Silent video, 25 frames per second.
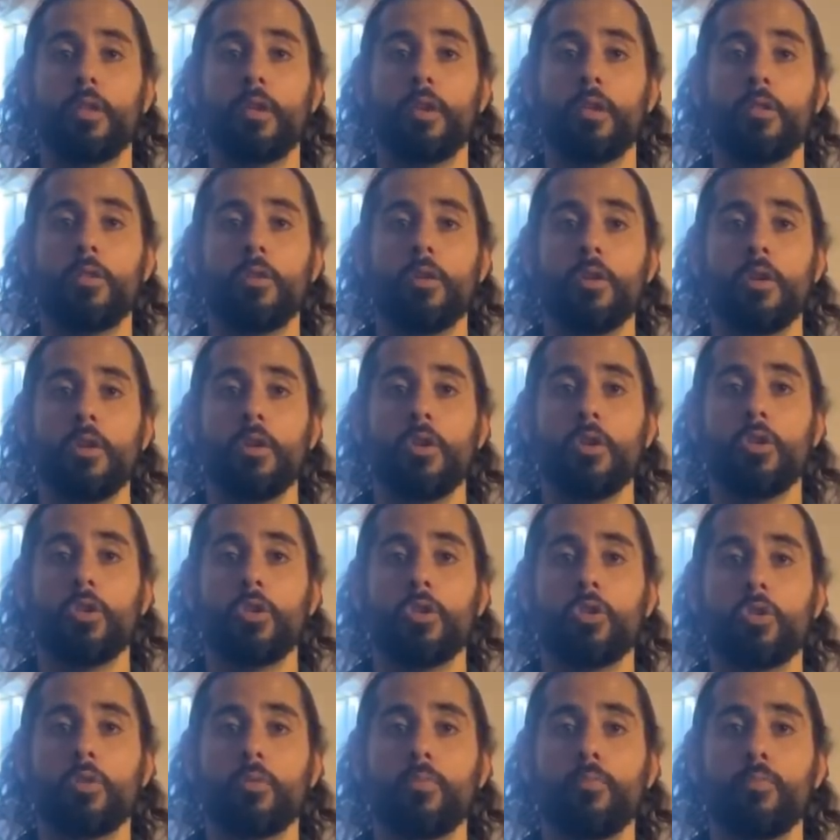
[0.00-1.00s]
Nice
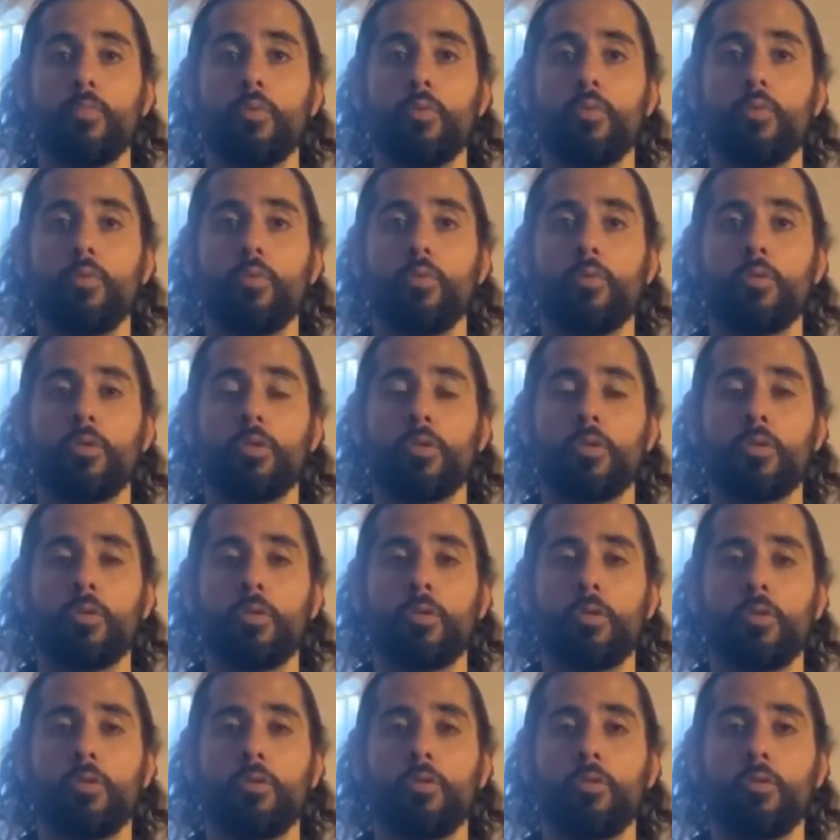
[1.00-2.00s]
smooth
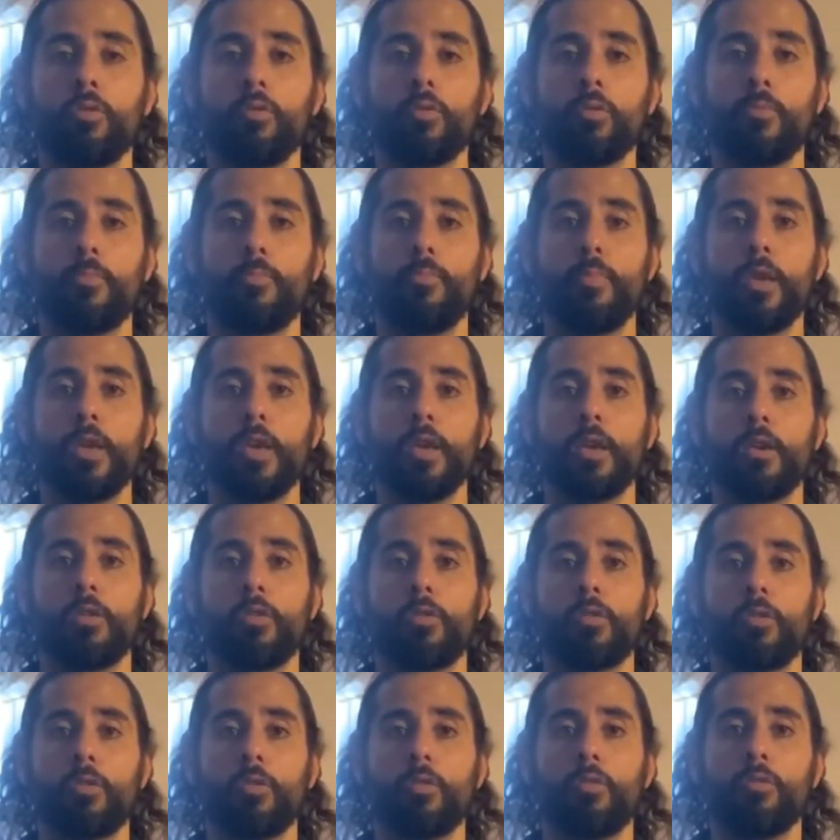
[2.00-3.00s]
circles, big
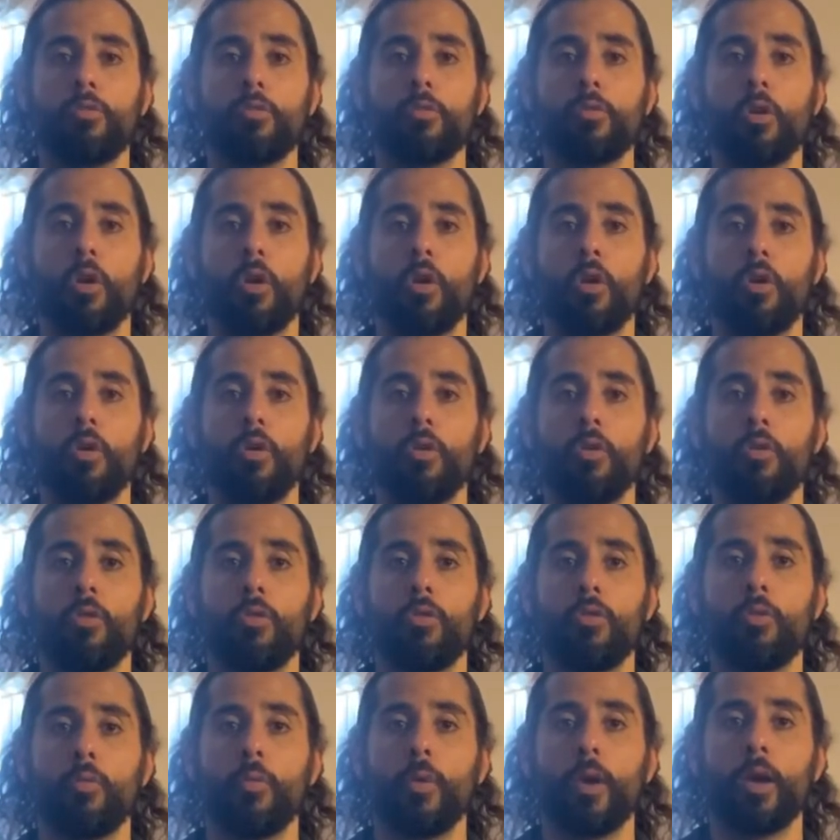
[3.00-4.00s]
circles
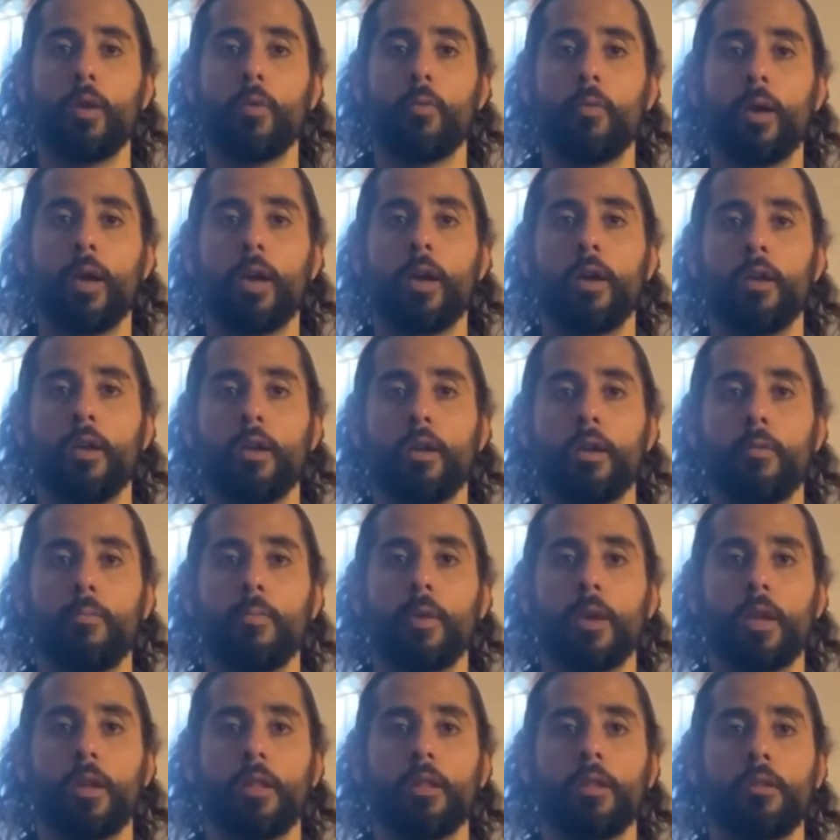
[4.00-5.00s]
all the way around. I'm going to
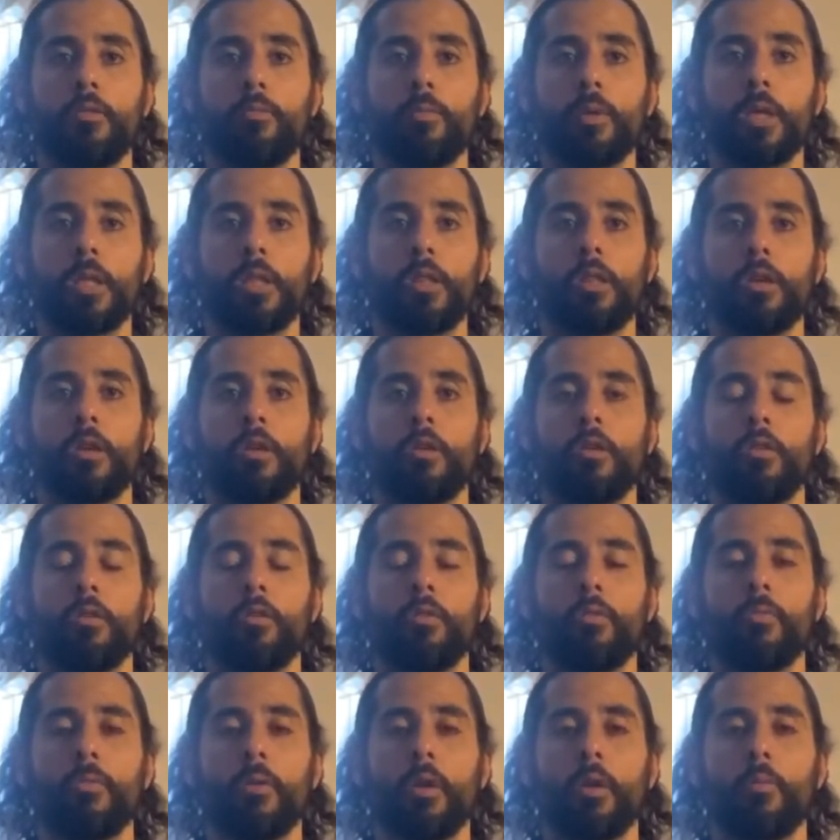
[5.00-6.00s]
make it a little bit
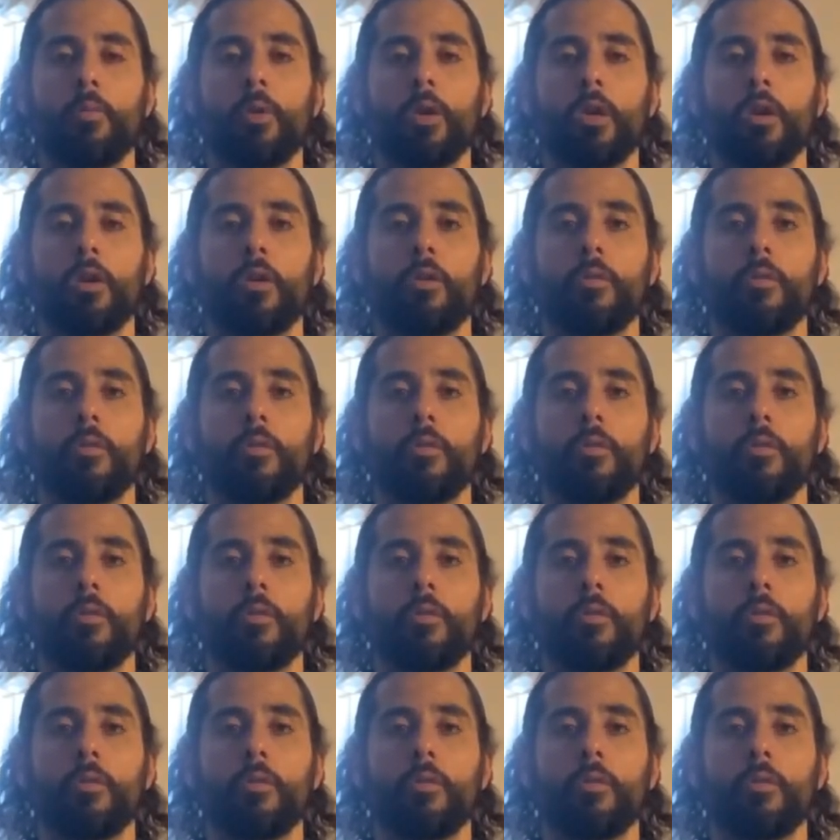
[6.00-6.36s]
clearer. There we go.